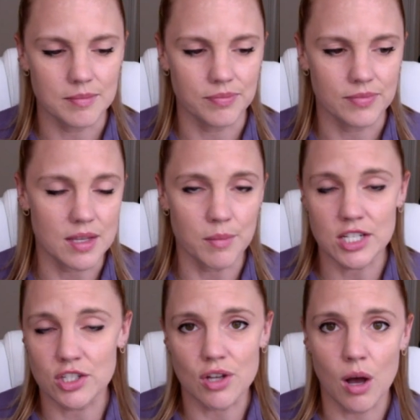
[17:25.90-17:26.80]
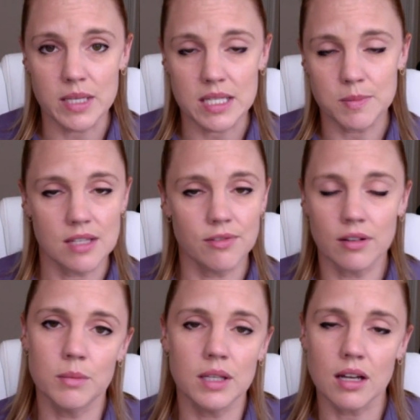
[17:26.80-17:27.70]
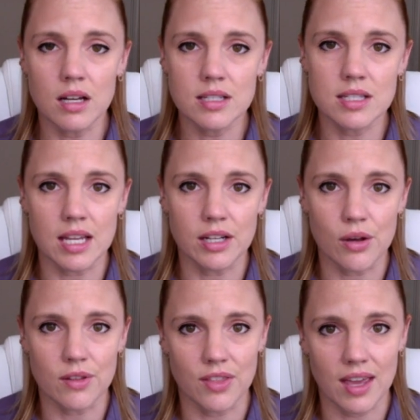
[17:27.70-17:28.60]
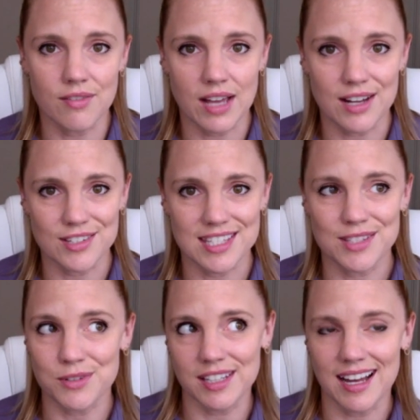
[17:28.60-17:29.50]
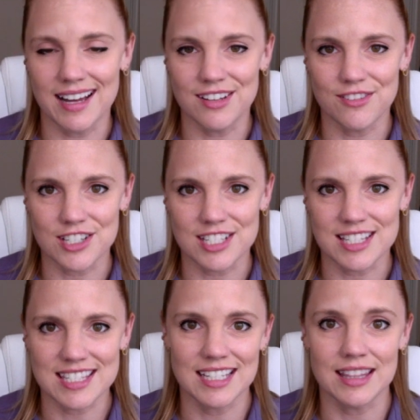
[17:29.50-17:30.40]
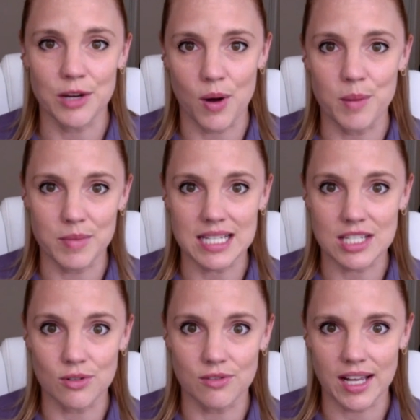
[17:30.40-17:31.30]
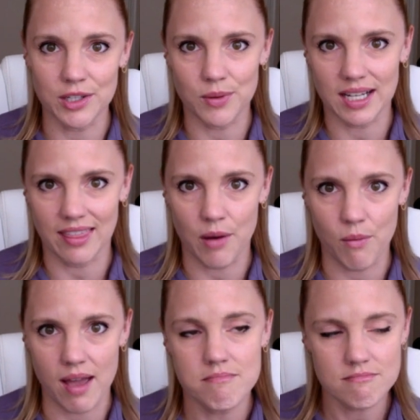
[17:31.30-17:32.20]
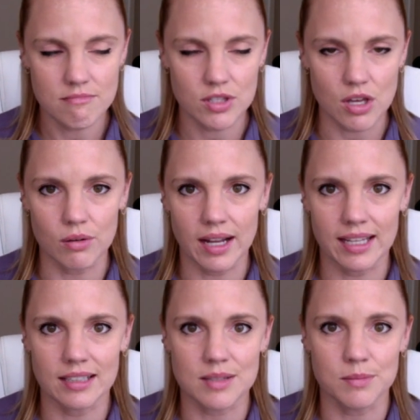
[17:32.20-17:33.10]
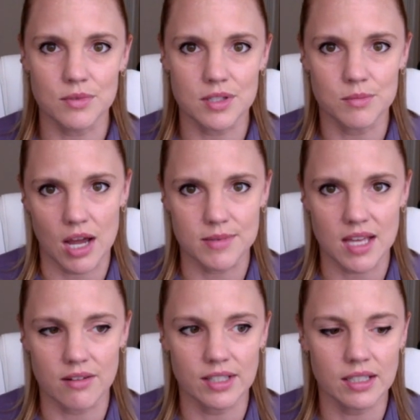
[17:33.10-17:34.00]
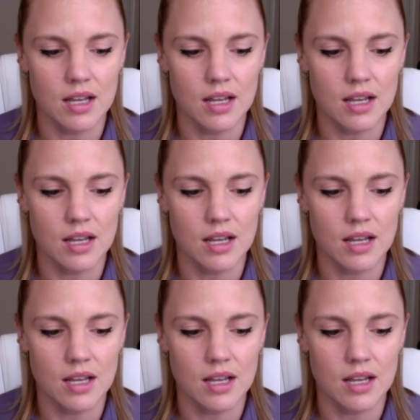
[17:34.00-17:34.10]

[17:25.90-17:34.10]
Some agents call me specifically because they know that they have a house that's really high efficiency and they want me to evaluate it that way. So I get some jobs out of it.